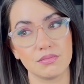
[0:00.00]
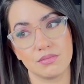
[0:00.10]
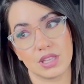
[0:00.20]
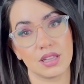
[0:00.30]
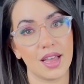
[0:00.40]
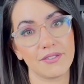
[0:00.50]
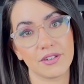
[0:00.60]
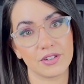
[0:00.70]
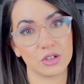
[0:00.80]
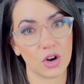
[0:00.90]
the life
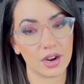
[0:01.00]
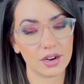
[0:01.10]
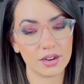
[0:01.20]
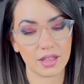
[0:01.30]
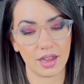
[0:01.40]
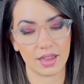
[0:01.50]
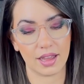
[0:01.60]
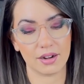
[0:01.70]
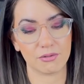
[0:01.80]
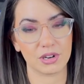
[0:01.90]
of a trucker that I
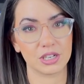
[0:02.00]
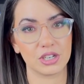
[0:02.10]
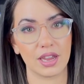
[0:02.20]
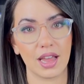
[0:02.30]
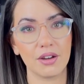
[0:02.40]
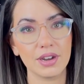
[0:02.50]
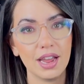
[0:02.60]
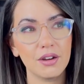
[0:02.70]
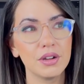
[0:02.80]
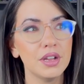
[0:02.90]
kind of want to check out
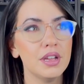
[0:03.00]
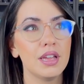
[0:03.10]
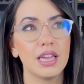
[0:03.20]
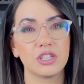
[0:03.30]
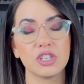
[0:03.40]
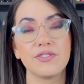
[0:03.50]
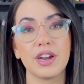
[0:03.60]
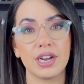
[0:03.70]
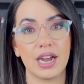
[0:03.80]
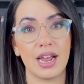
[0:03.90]
now. It's just
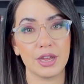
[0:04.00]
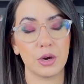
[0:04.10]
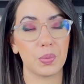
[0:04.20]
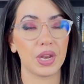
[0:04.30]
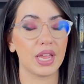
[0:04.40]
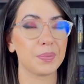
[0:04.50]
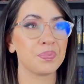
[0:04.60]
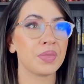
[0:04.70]
very eye opening.